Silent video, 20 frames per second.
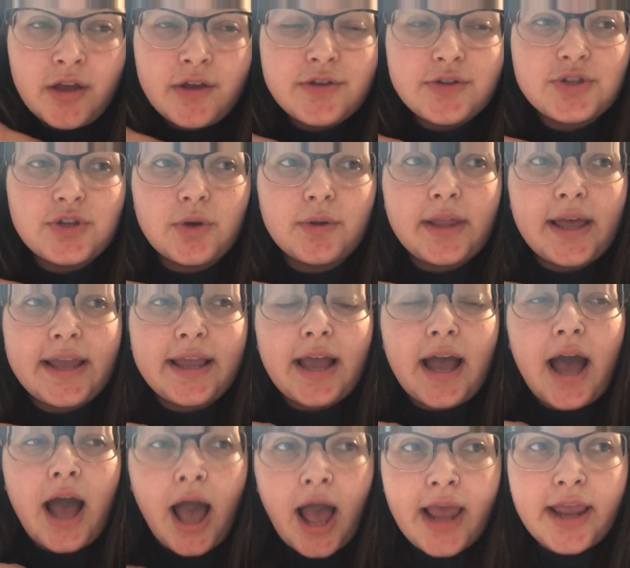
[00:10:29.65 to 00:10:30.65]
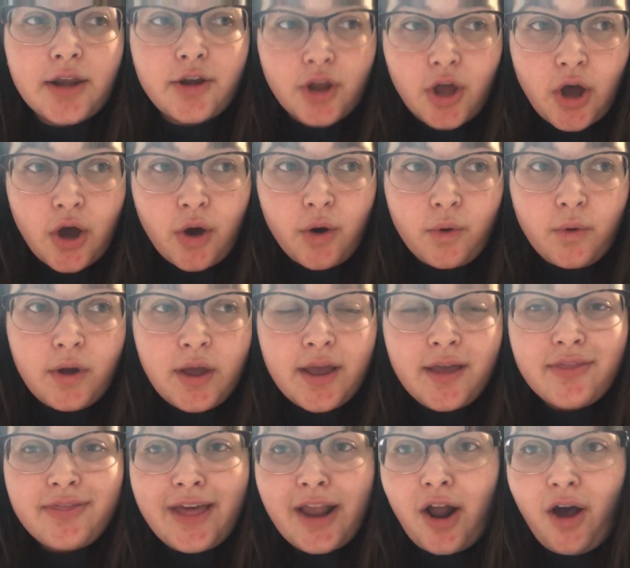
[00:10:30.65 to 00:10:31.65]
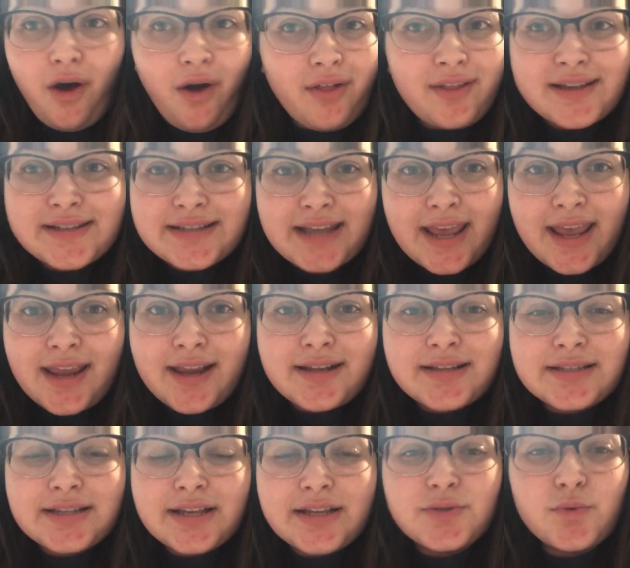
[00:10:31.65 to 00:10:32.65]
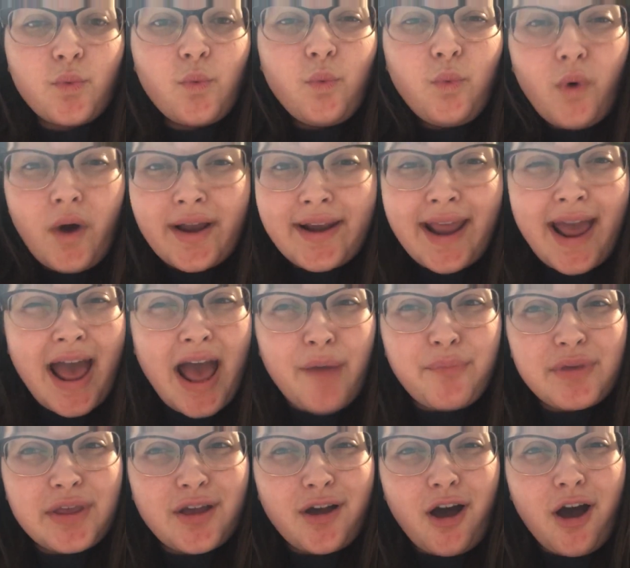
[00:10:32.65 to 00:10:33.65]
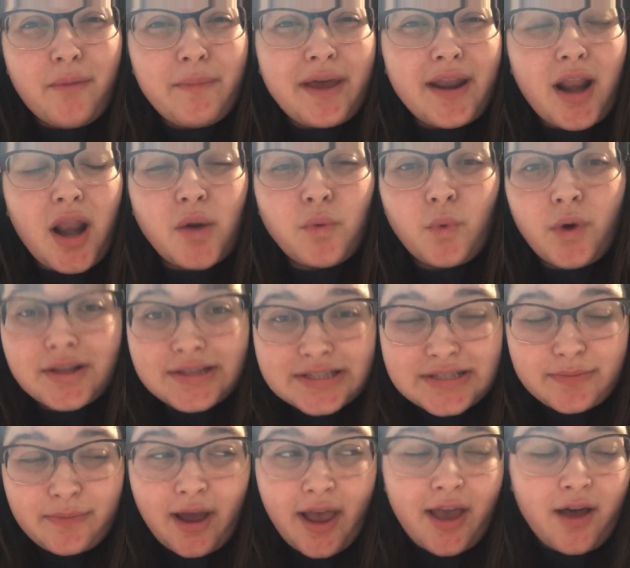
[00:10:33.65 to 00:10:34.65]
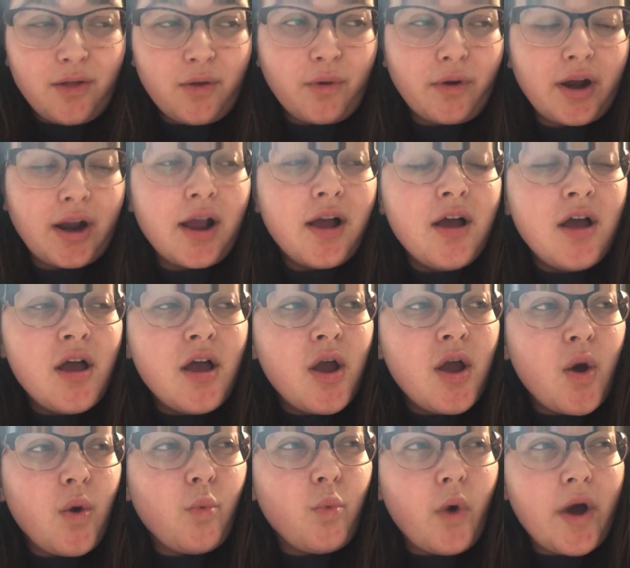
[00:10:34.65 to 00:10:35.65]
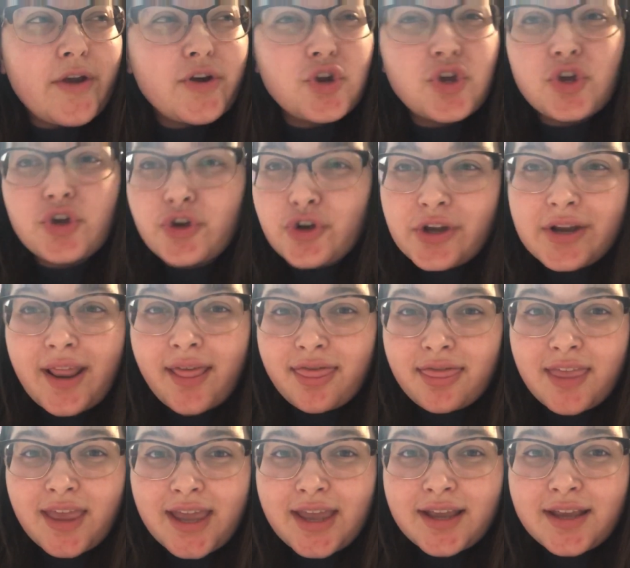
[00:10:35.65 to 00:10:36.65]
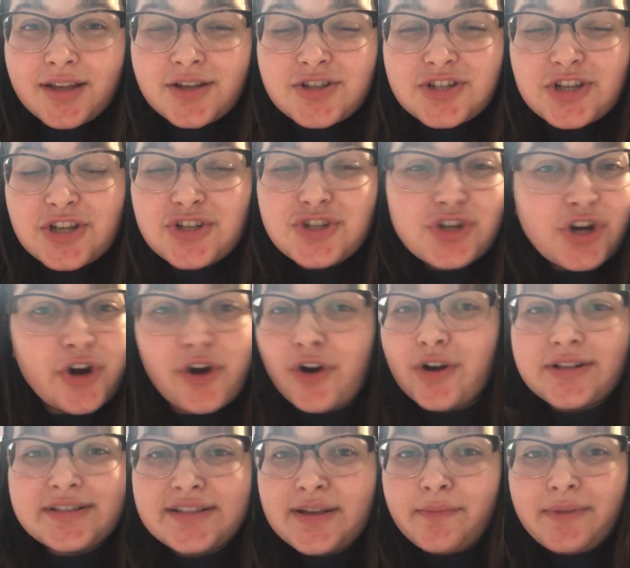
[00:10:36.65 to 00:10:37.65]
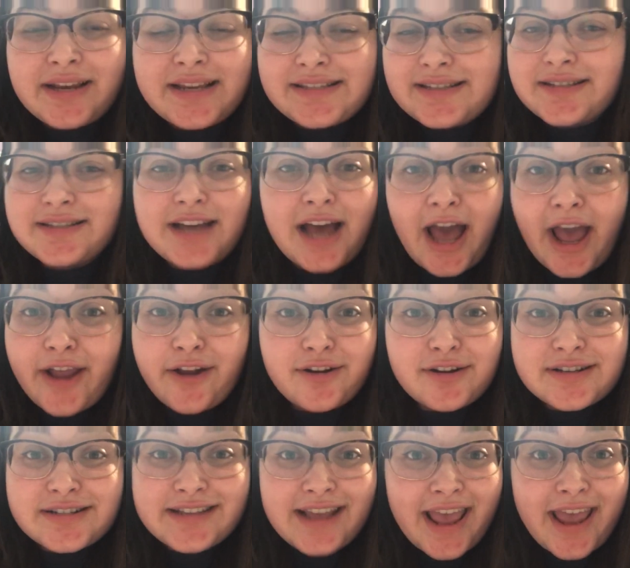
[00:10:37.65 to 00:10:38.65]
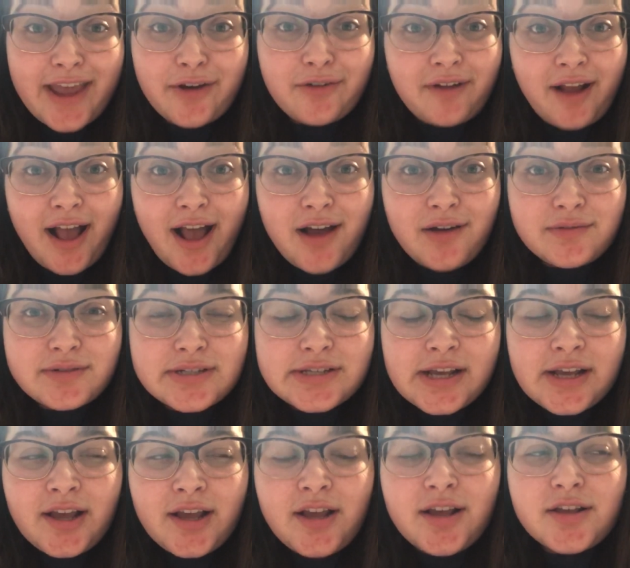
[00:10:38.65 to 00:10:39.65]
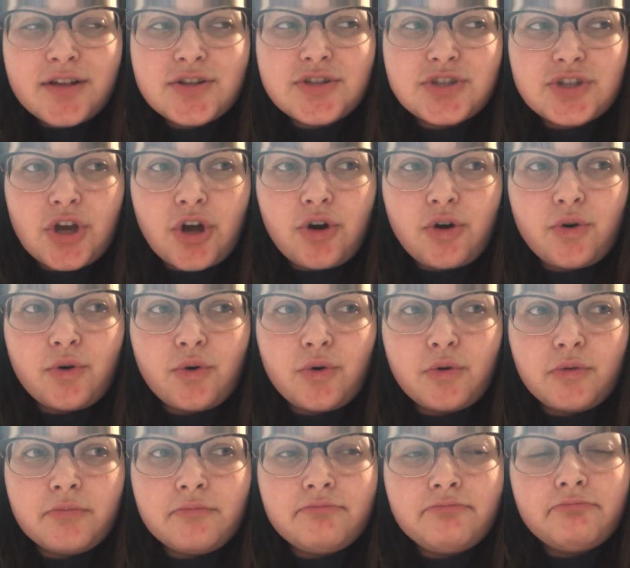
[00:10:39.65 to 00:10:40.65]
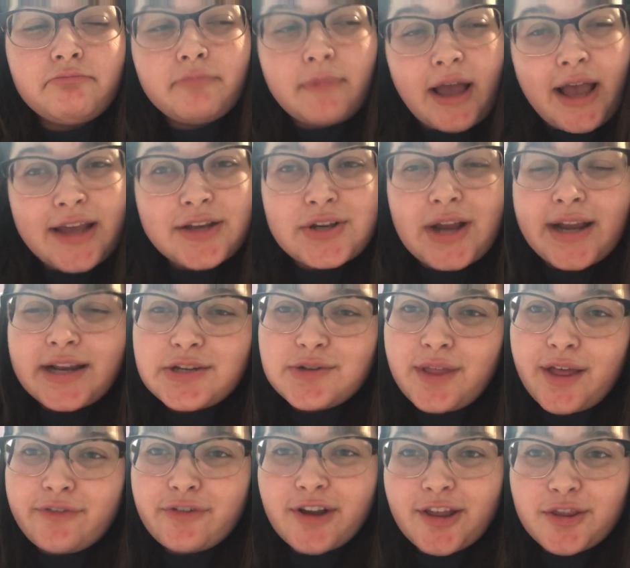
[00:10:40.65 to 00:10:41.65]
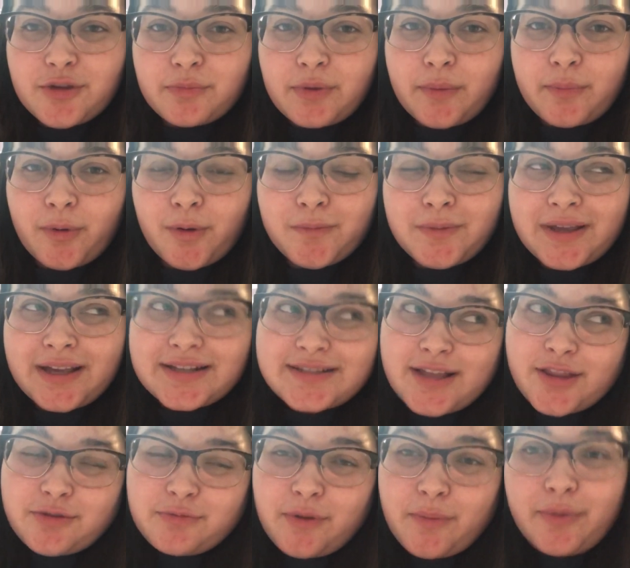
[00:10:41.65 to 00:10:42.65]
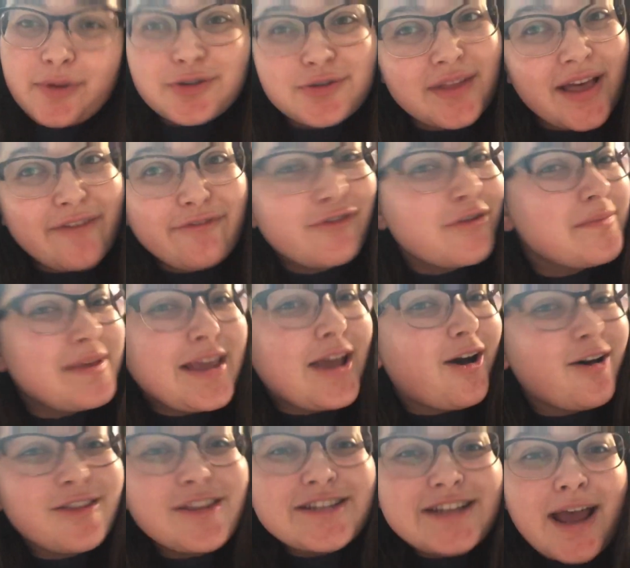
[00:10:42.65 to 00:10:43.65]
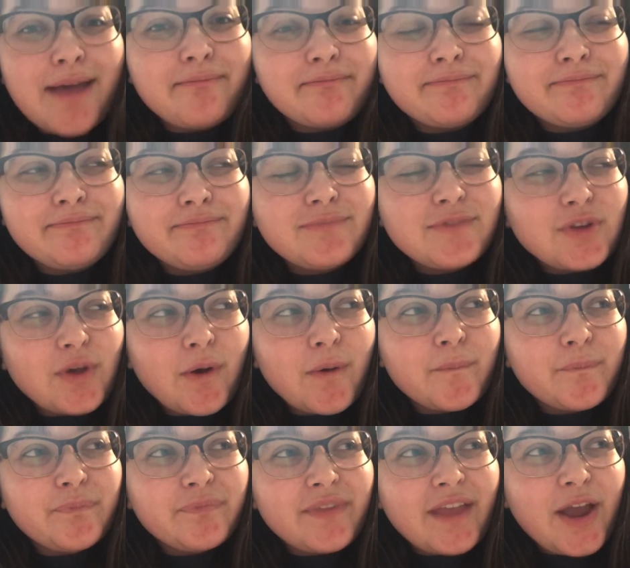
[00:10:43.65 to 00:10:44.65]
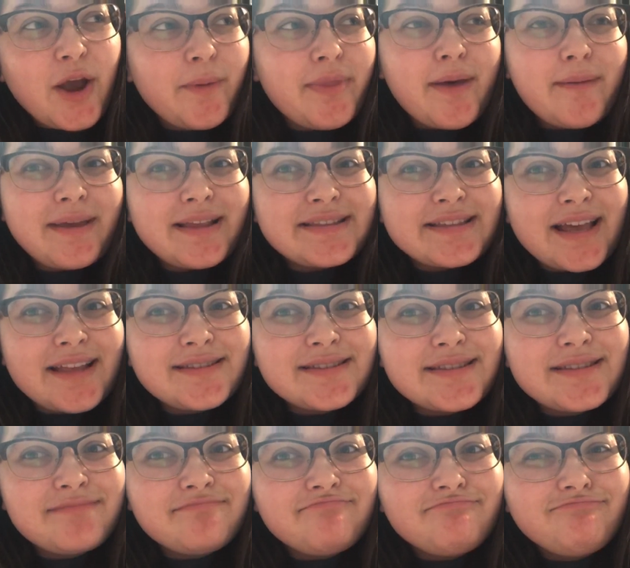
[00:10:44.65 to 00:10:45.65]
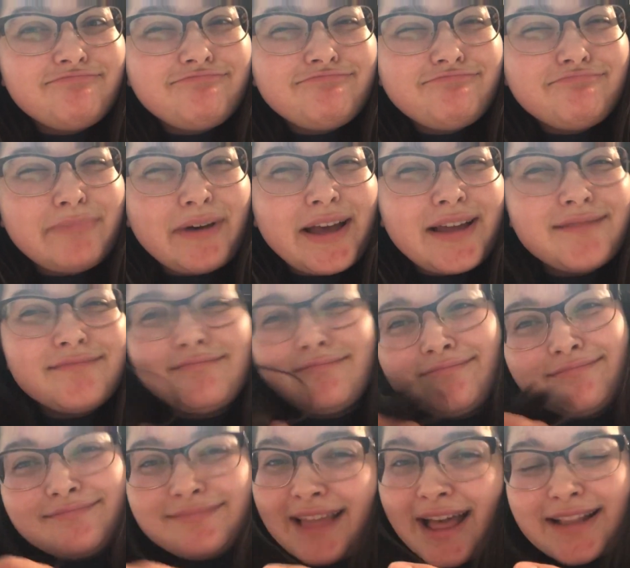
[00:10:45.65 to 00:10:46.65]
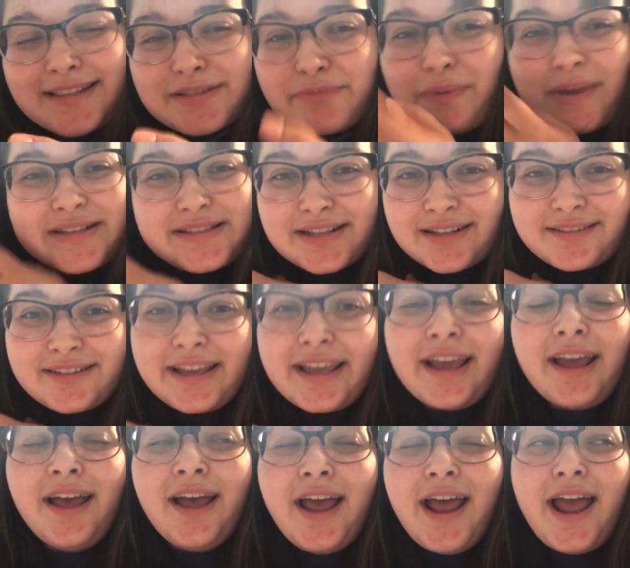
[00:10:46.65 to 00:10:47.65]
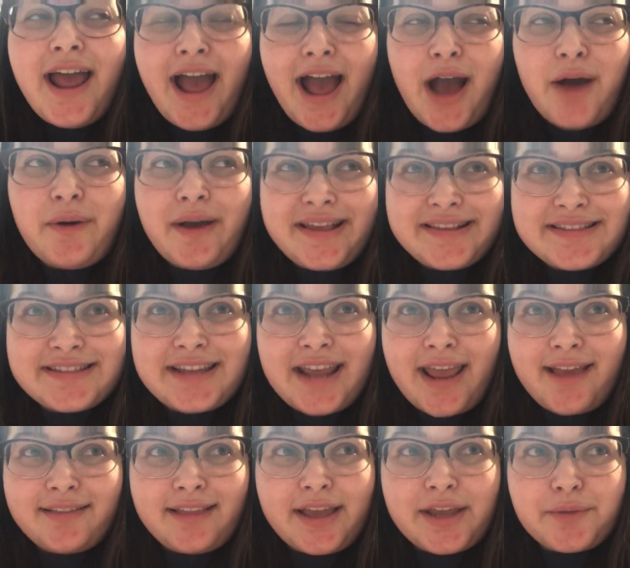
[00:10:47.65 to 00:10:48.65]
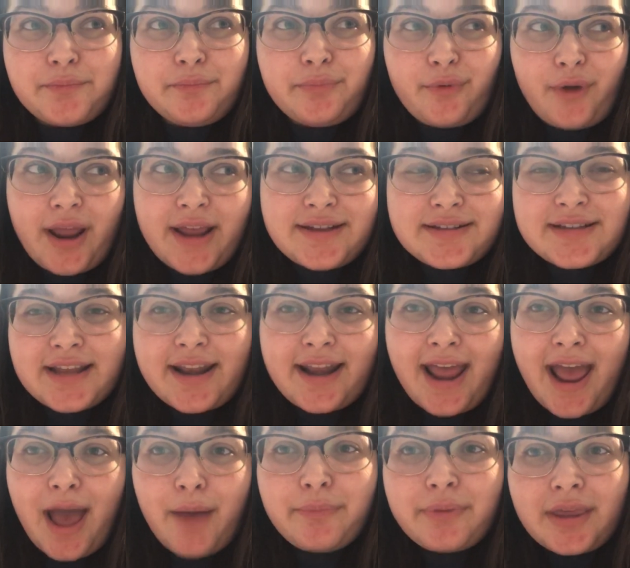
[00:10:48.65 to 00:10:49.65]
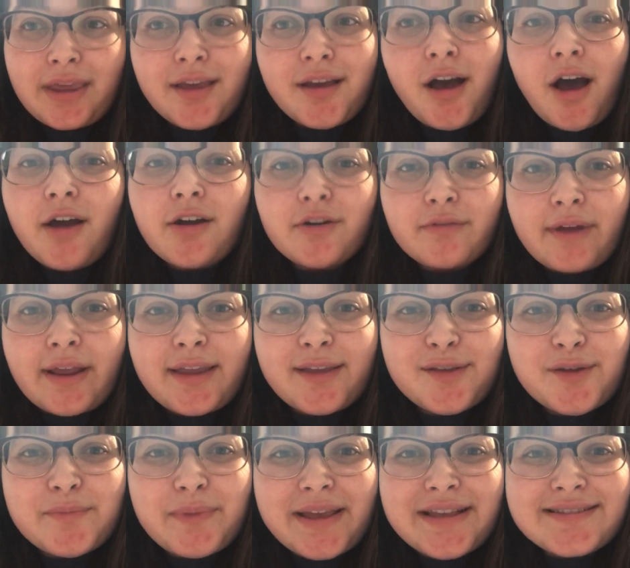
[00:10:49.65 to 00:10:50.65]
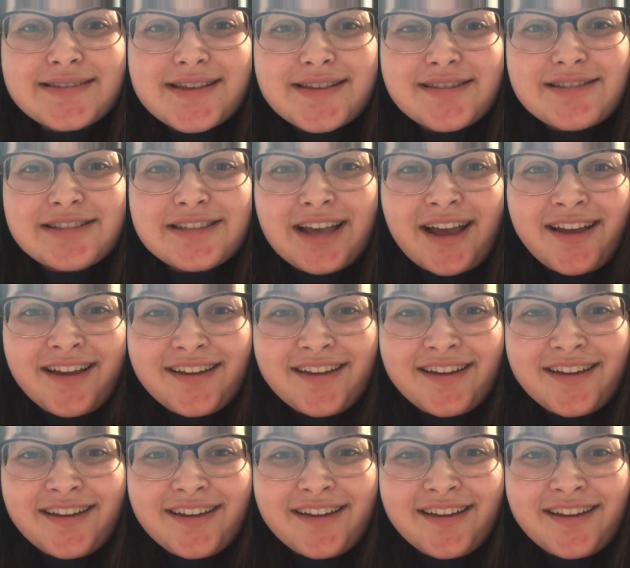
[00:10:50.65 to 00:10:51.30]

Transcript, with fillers: So like, I know that all it takes is one happy comment and one smile or one good thing to turn somebody's entire day around. So I try to do that for other people because other people do that for me all the time. So I hope that made sense, but that's basically how I stay like bright and happy on a regular basis.